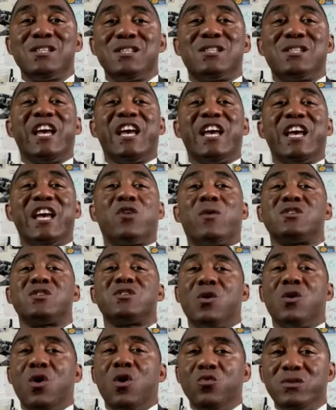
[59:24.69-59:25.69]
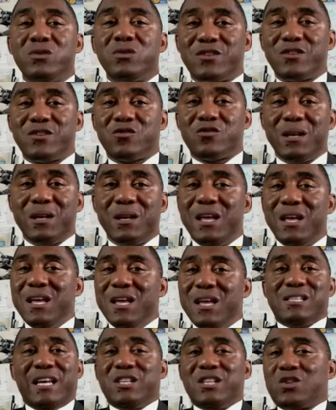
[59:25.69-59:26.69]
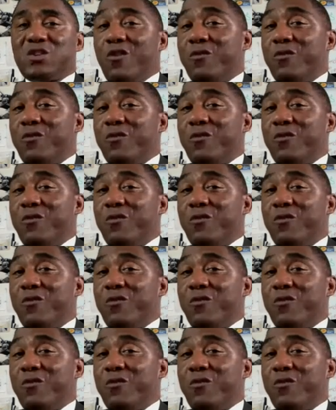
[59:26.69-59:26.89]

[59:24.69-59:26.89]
Cigarettes, our own detriment. See,